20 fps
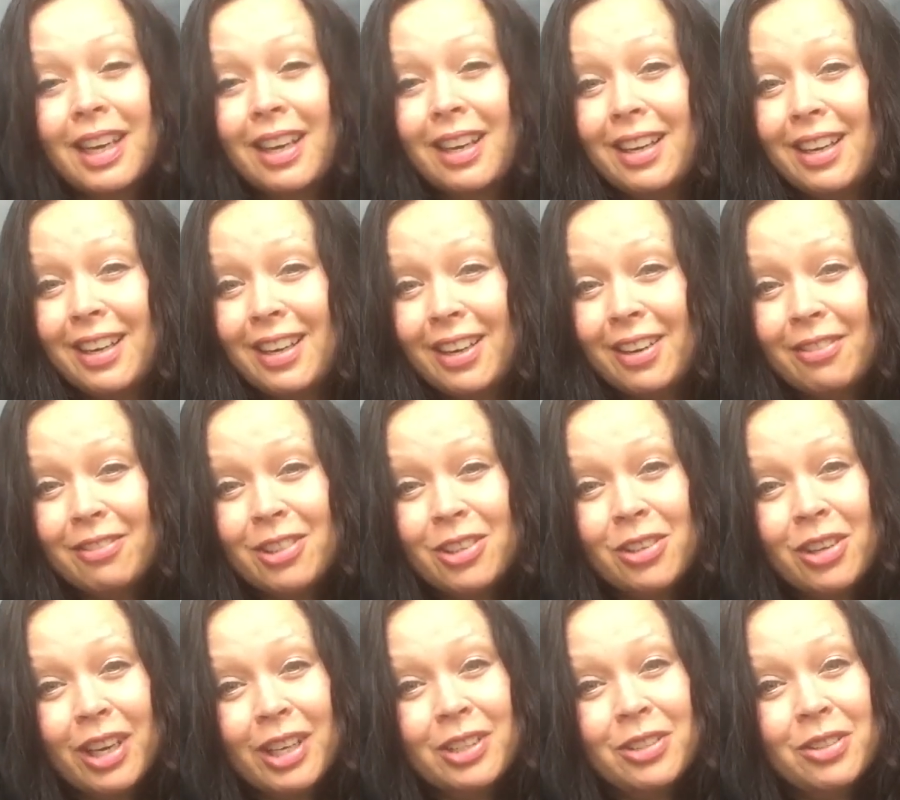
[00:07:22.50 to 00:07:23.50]
I love
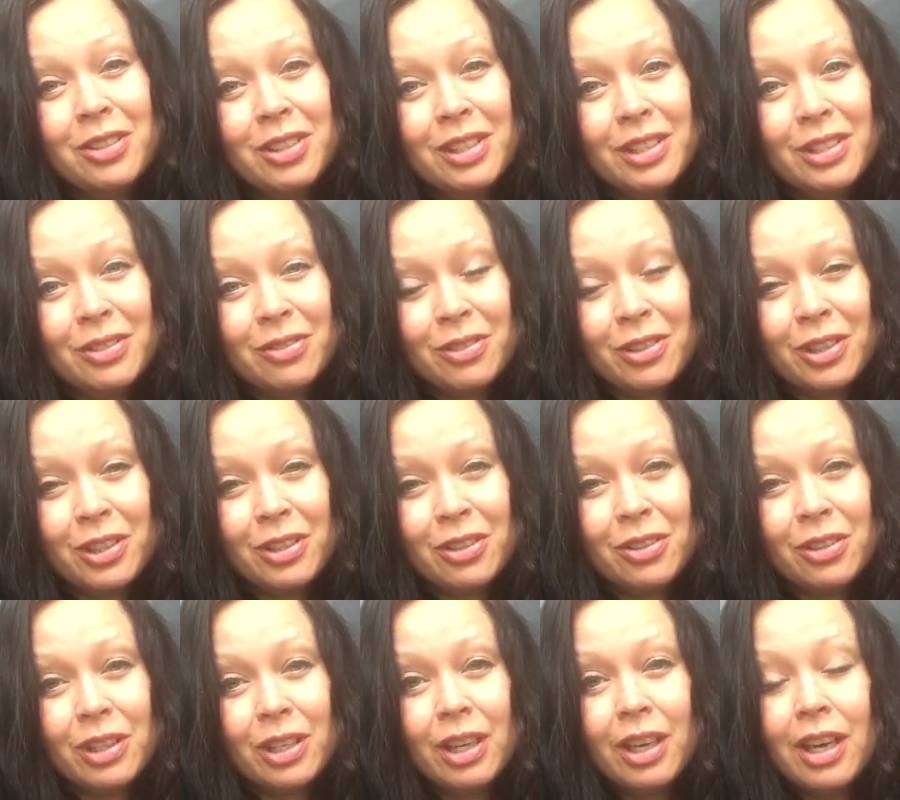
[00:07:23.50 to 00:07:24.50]
you, I do this for you.
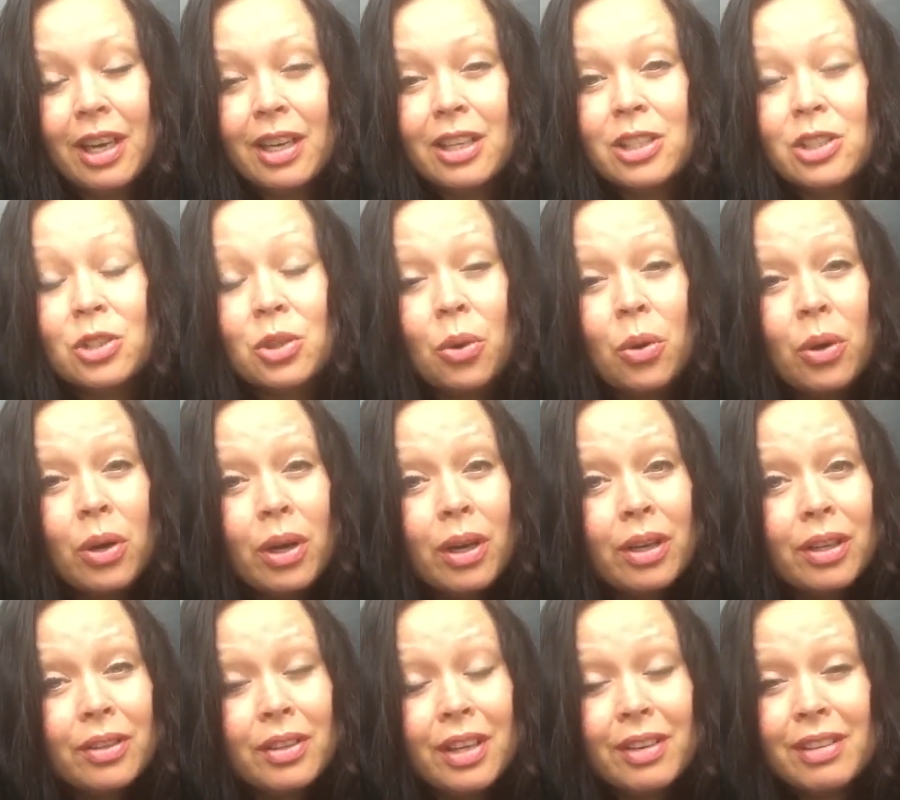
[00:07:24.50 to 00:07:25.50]
So
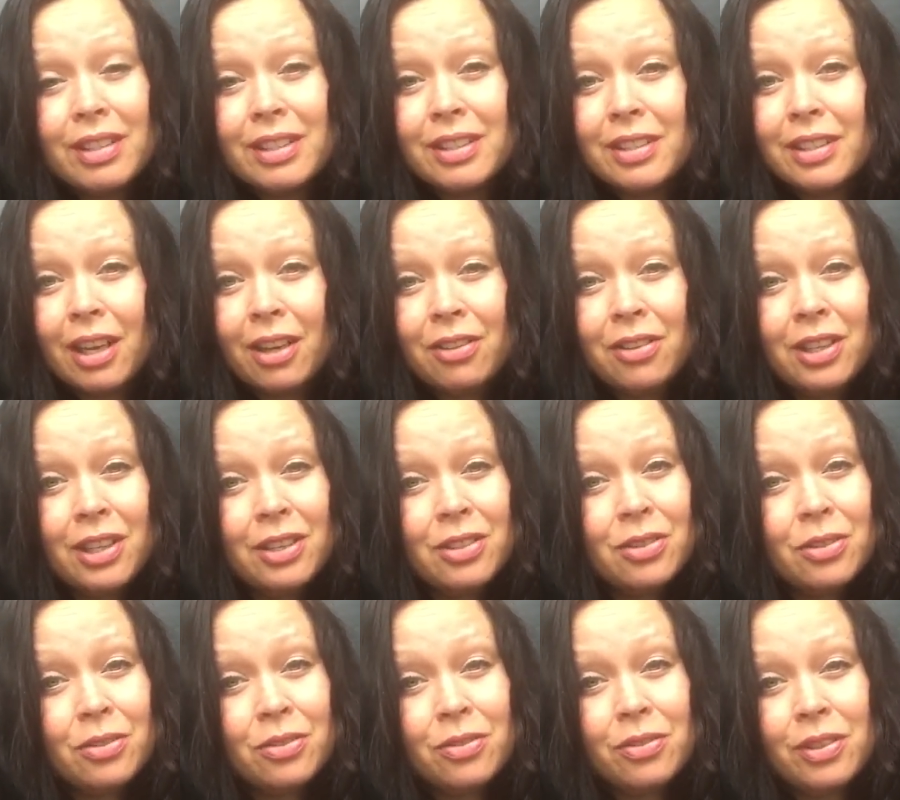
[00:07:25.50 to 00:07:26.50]
there is nothing
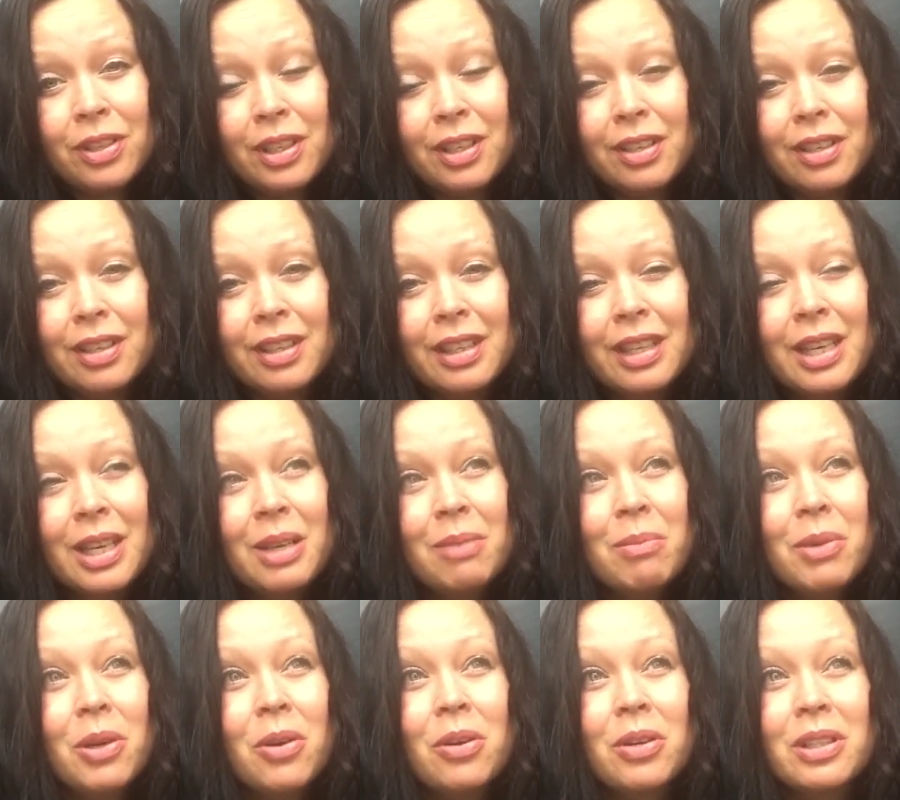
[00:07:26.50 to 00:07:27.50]
to fear,
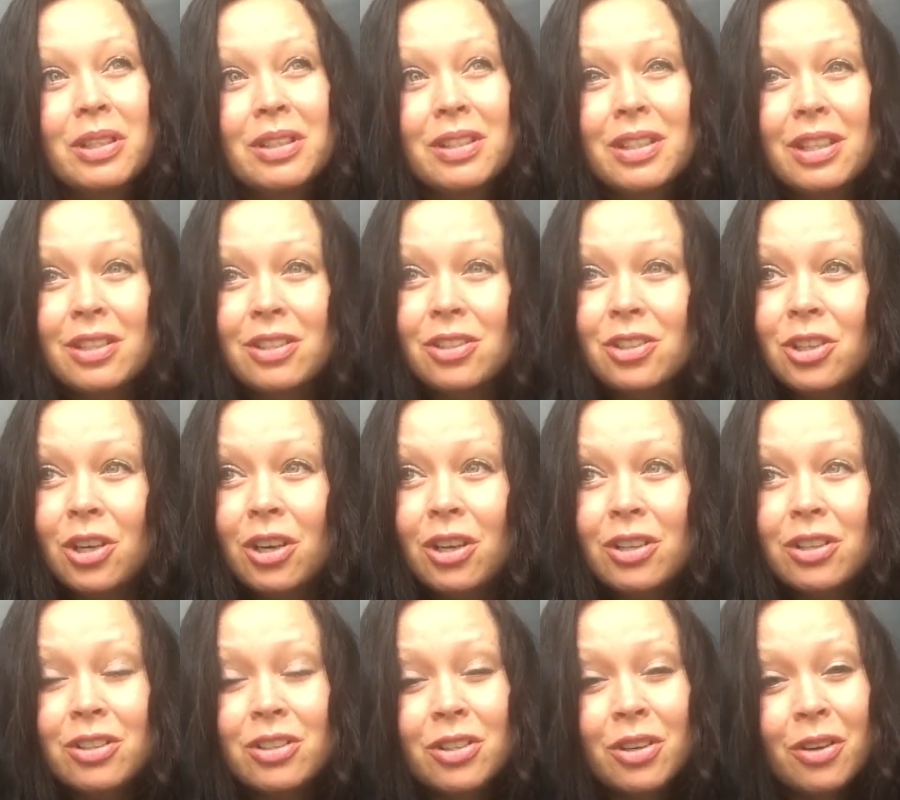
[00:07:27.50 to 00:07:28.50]
because the
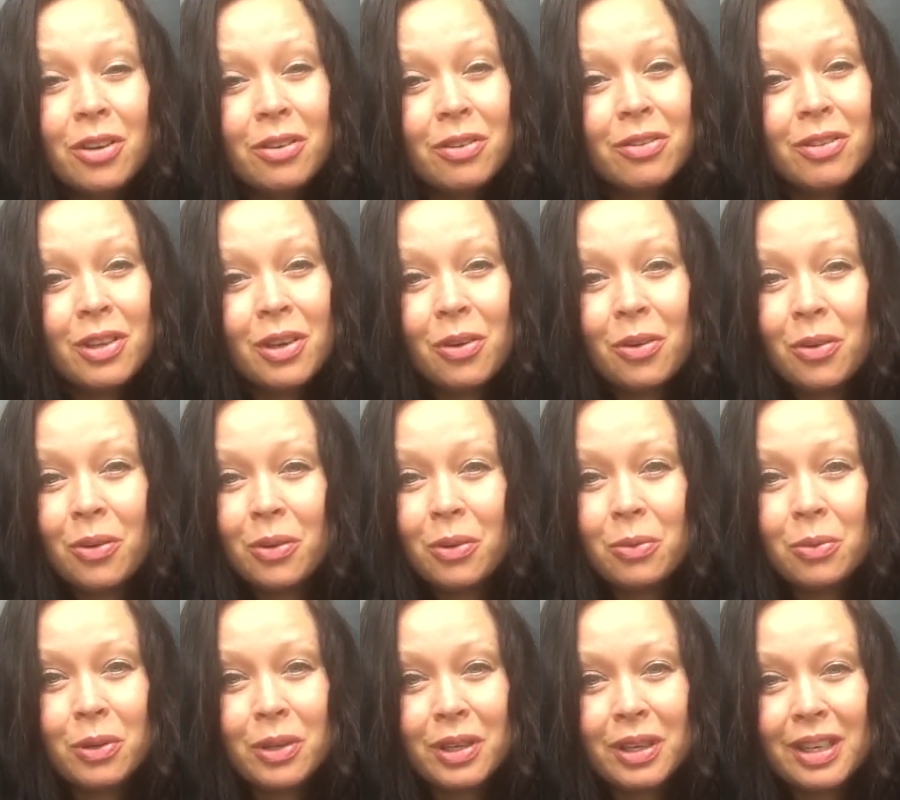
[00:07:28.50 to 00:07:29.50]
judge of the whole
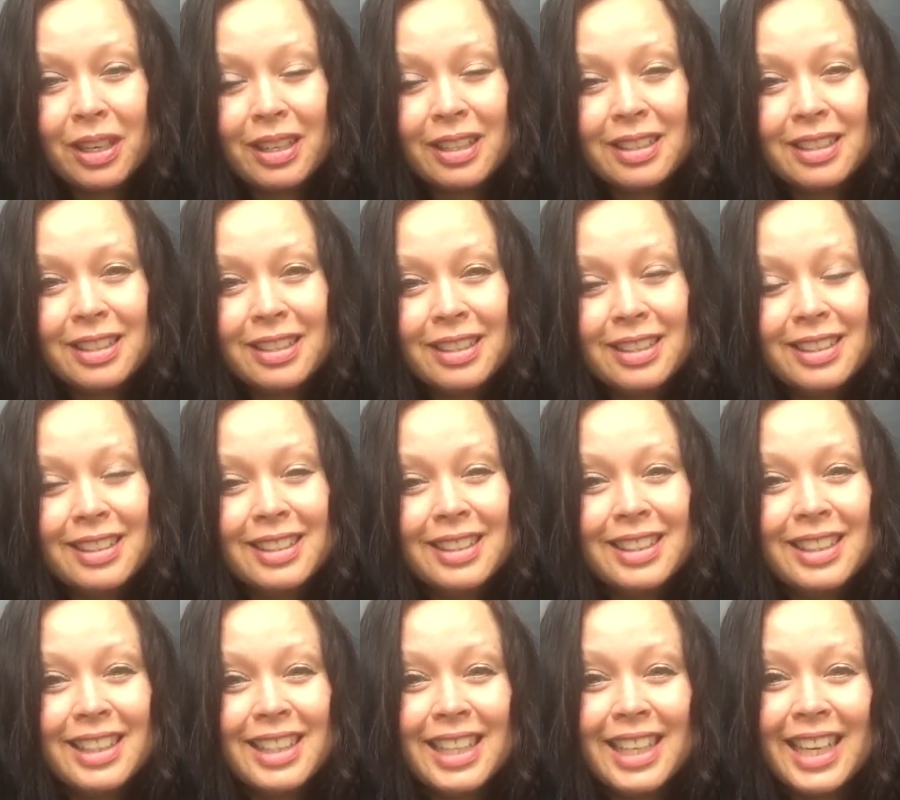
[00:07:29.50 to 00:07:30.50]
world
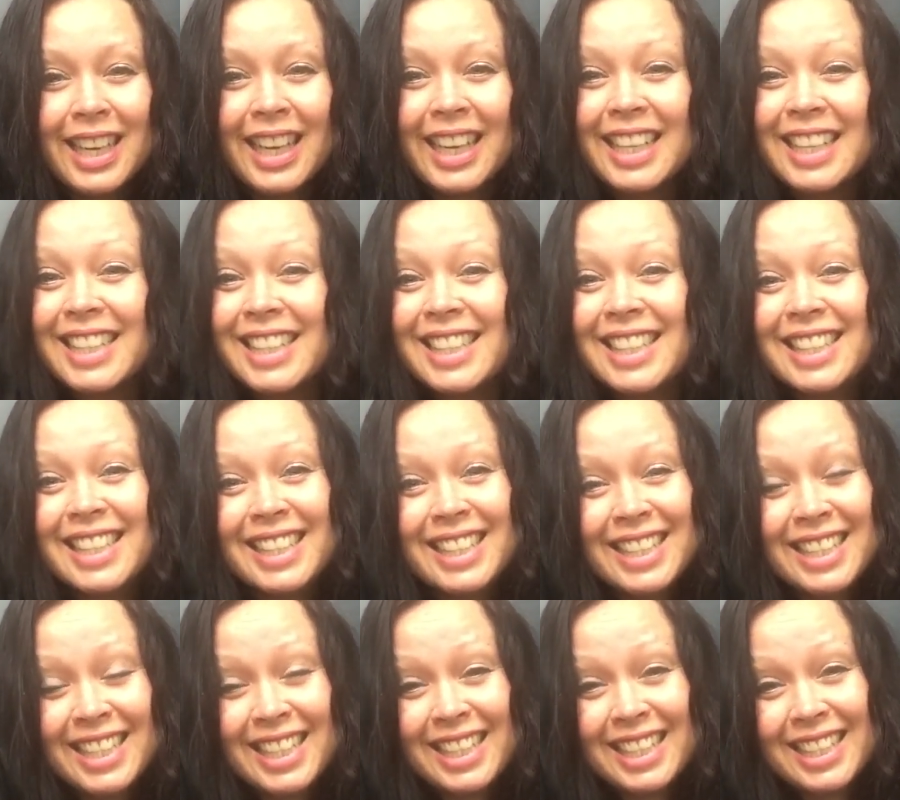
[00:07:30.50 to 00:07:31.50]
is
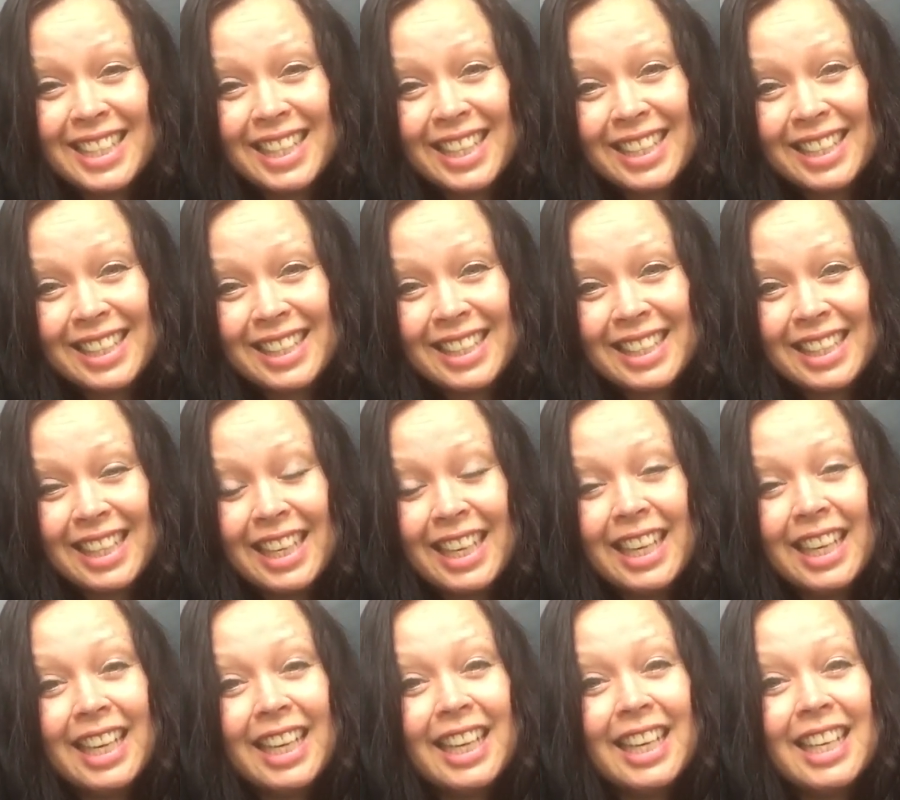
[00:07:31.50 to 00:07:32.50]
Jesus.
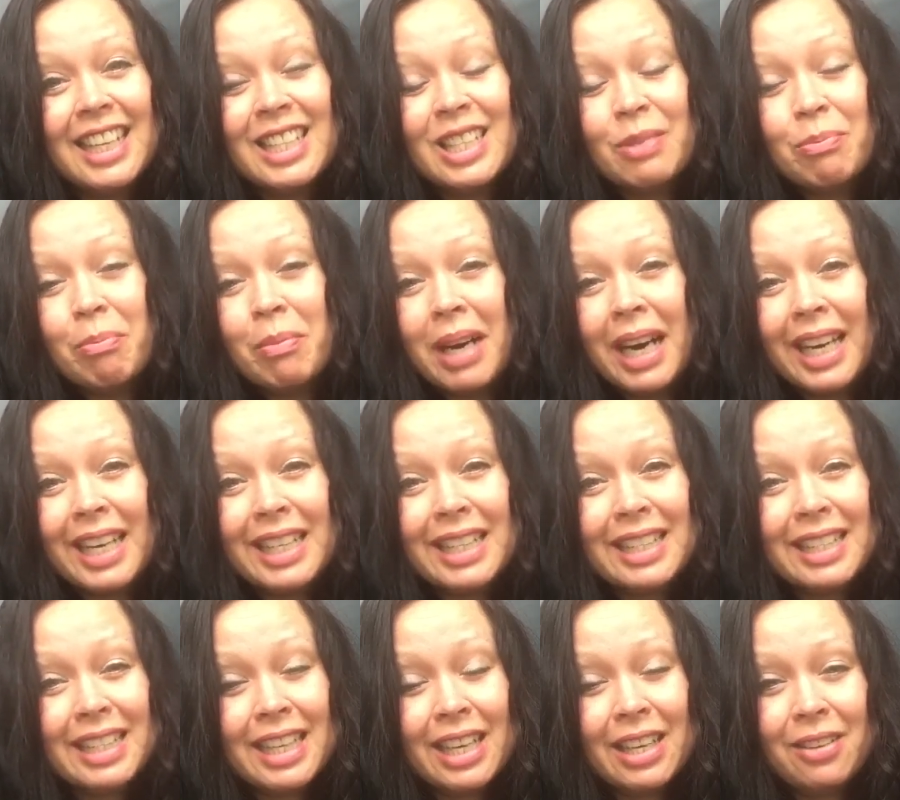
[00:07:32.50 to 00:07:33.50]
It is my
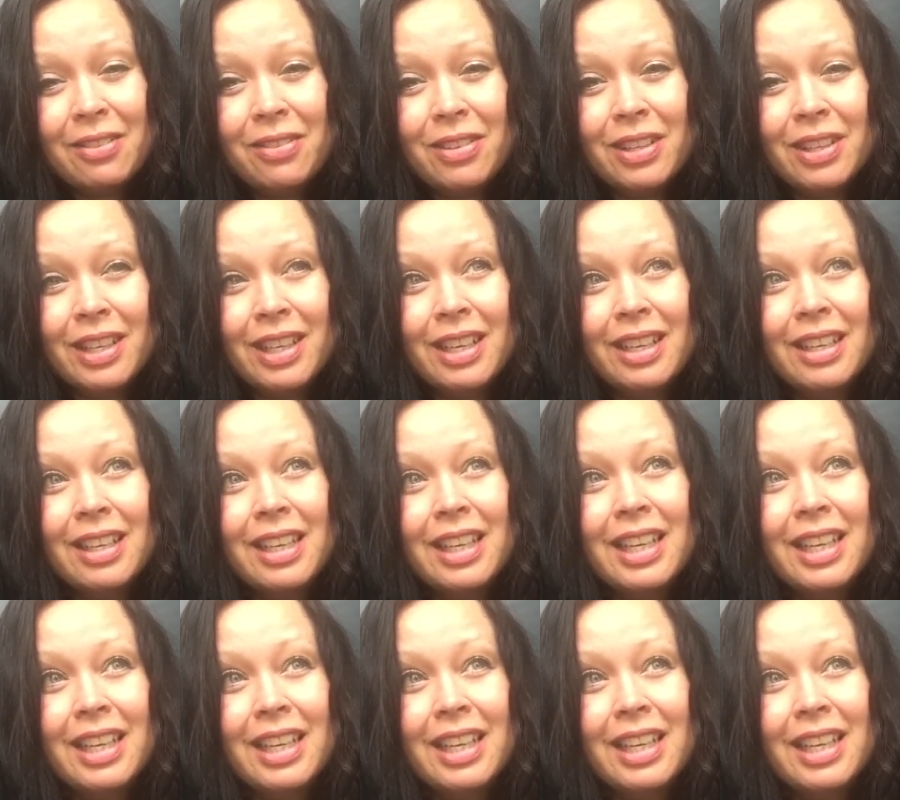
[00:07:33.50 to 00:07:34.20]
Savior.